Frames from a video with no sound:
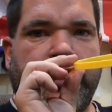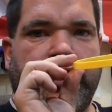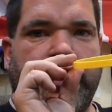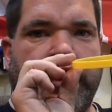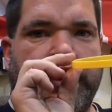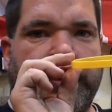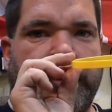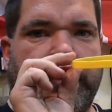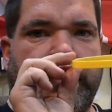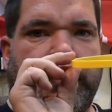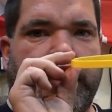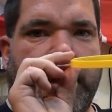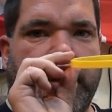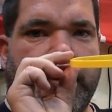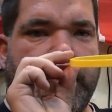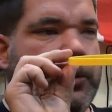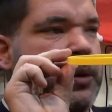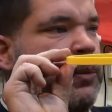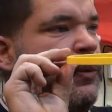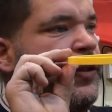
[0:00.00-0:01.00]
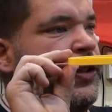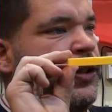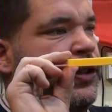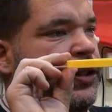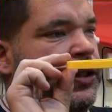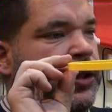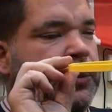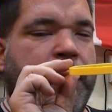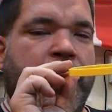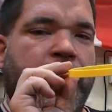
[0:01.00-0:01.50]
I can't remember if
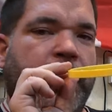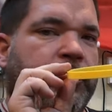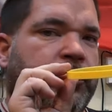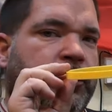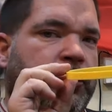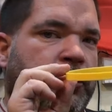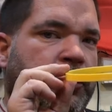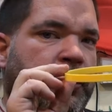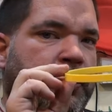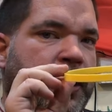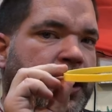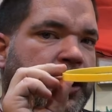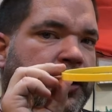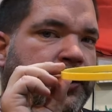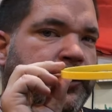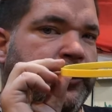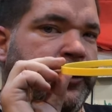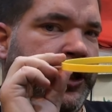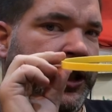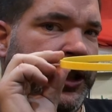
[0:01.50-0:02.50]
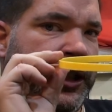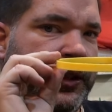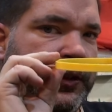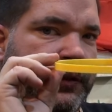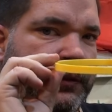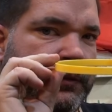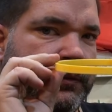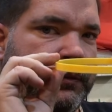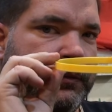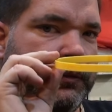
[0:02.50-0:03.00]
this is the Mark II or the Mark III,
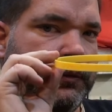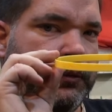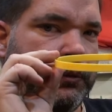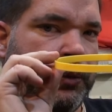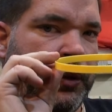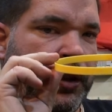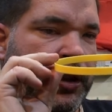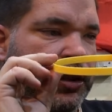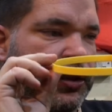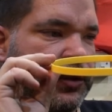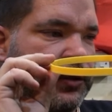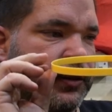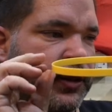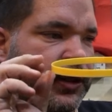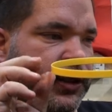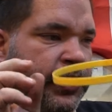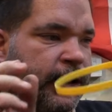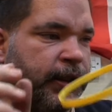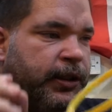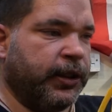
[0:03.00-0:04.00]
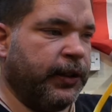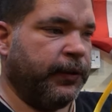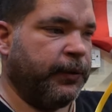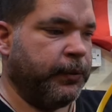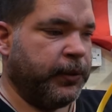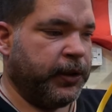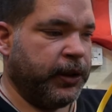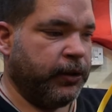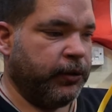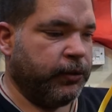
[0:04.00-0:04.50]
Pilot 360
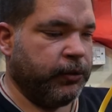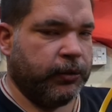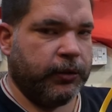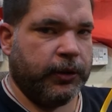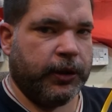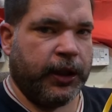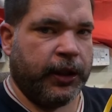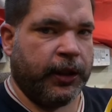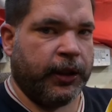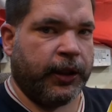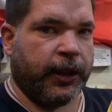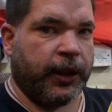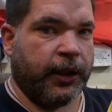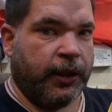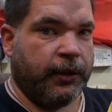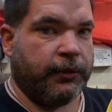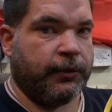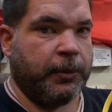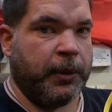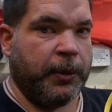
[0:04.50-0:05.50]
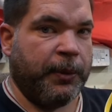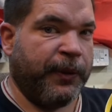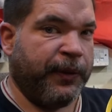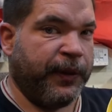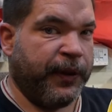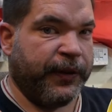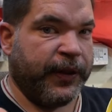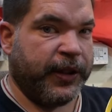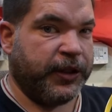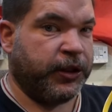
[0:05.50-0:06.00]
from Tildorn, and I can't remember
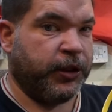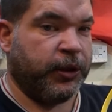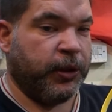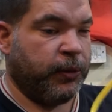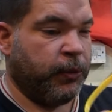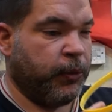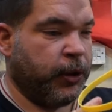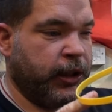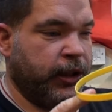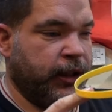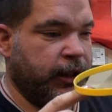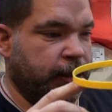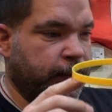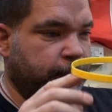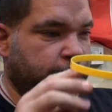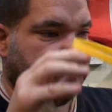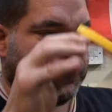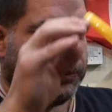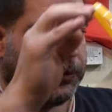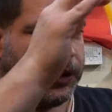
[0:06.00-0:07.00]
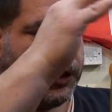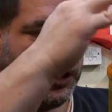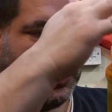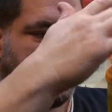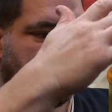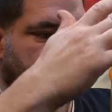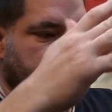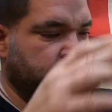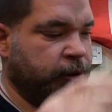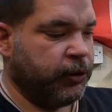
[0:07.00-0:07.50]
if I've actually got one in the
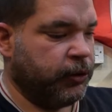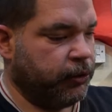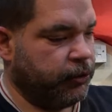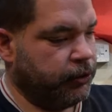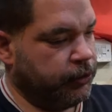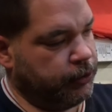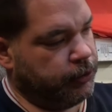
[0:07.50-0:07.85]
cupboard or not.